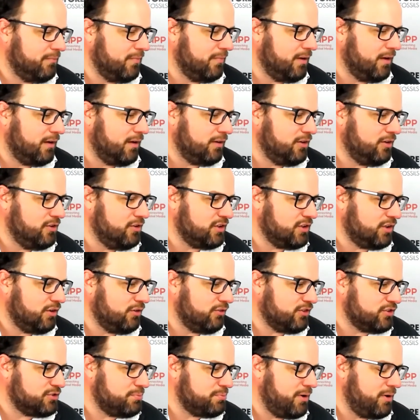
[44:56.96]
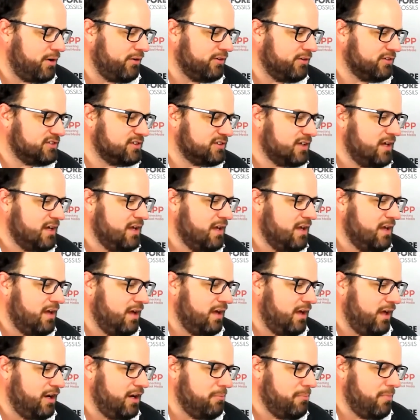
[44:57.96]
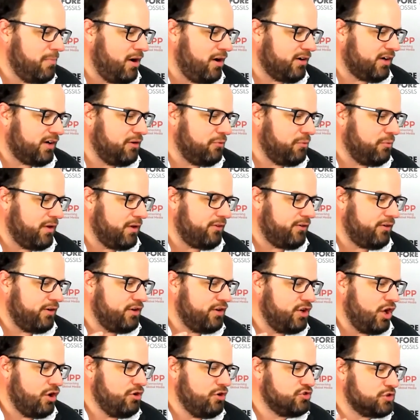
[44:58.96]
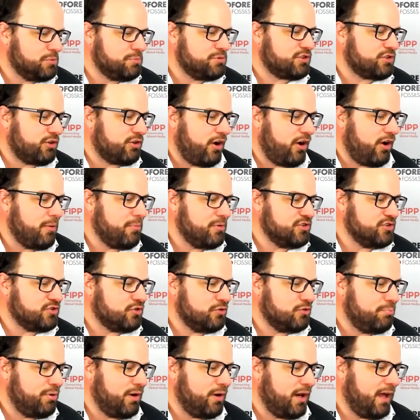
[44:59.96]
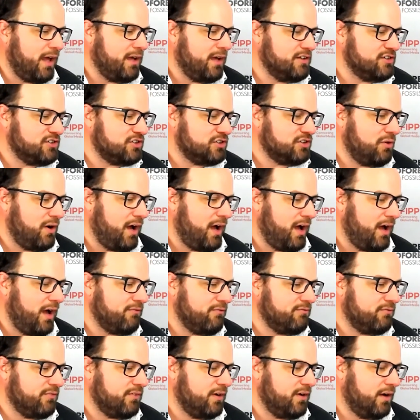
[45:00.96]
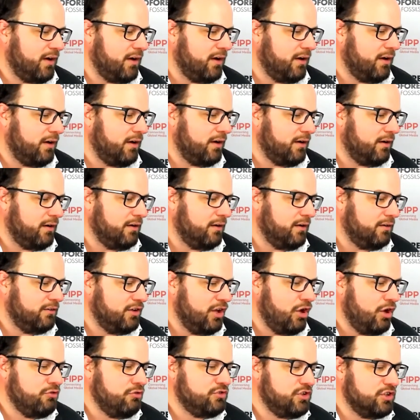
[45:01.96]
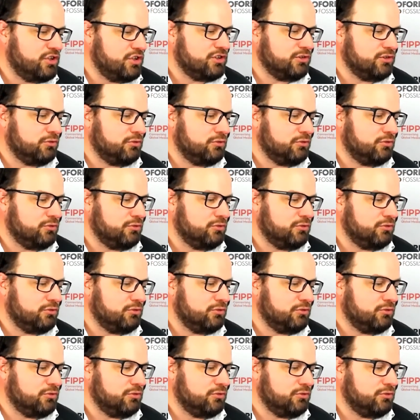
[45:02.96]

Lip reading: using your experience, in a market where there are no subscribers or players who have no digital or